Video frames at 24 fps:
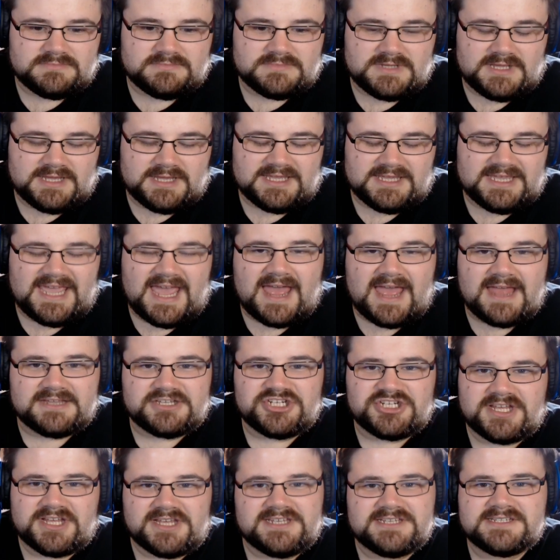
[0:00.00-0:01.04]
a cat
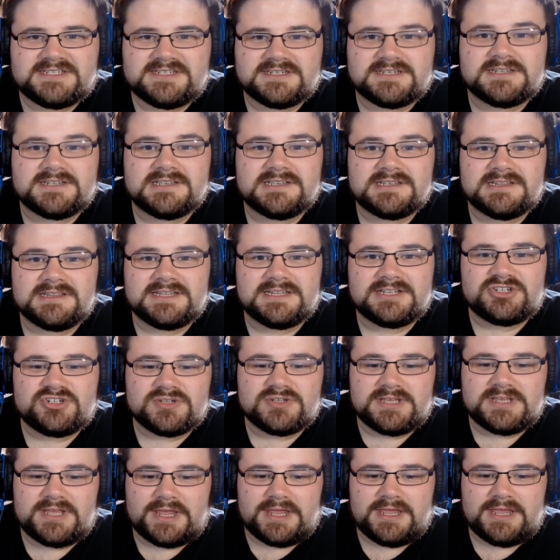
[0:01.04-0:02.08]
chase.
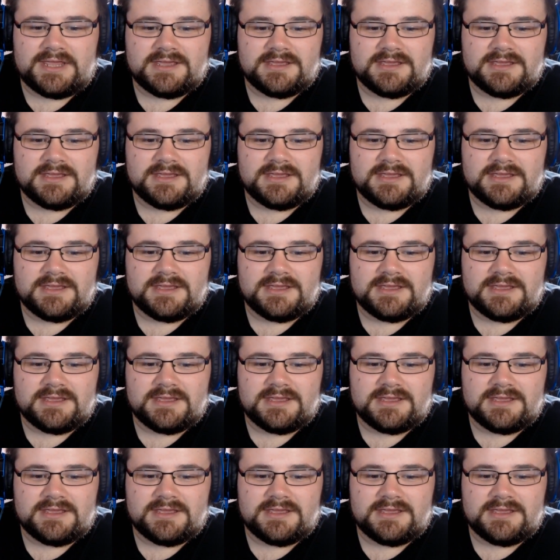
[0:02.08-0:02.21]
Literally,